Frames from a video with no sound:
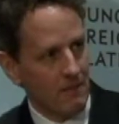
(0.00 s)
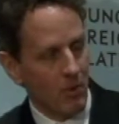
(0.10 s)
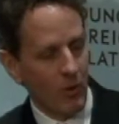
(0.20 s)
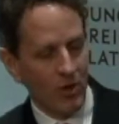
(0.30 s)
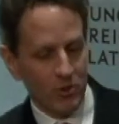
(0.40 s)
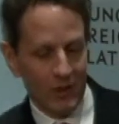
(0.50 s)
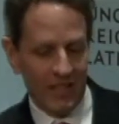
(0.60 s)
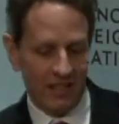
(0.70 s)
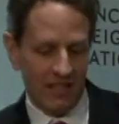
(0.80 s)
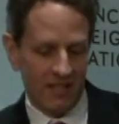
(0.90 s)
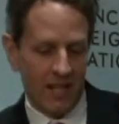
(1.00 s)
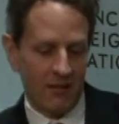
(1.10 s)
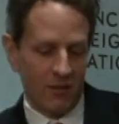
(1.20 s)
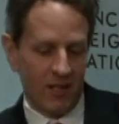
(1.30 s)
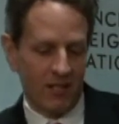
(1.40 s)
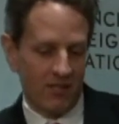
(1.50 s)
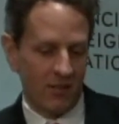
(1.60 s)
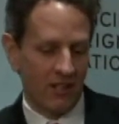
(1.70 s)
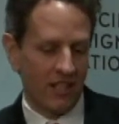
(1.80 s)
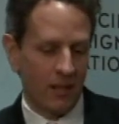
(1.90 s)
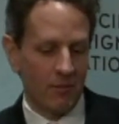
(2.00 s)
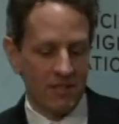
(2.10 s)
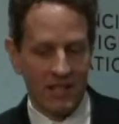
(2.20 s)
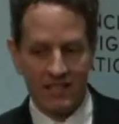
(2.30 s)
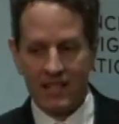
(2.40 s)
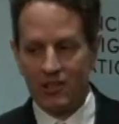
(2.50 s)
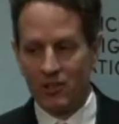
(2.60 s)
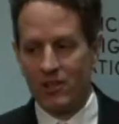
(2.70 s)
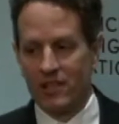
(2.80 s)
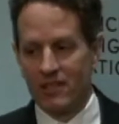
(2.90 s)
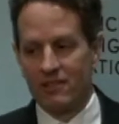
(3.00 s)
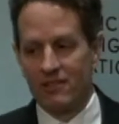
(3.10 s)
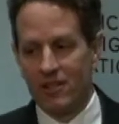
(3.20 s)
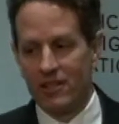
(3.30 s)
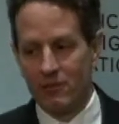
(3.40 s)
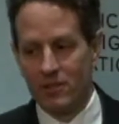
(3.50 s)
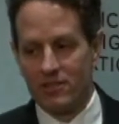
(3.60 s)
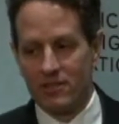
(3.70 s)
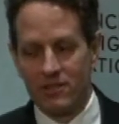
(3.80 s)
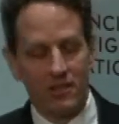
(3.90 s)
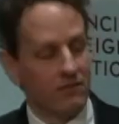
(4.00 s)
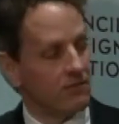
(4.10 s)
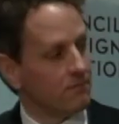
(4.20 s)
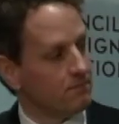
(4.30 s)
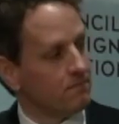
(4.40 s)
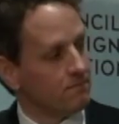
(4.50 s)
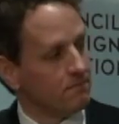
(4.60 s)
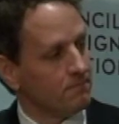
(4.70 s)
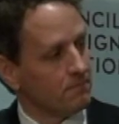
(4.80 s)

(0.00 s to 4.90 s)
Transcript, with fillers: But we also want to get the incentives right so that the government's not taking on all that all that risk itself. Well,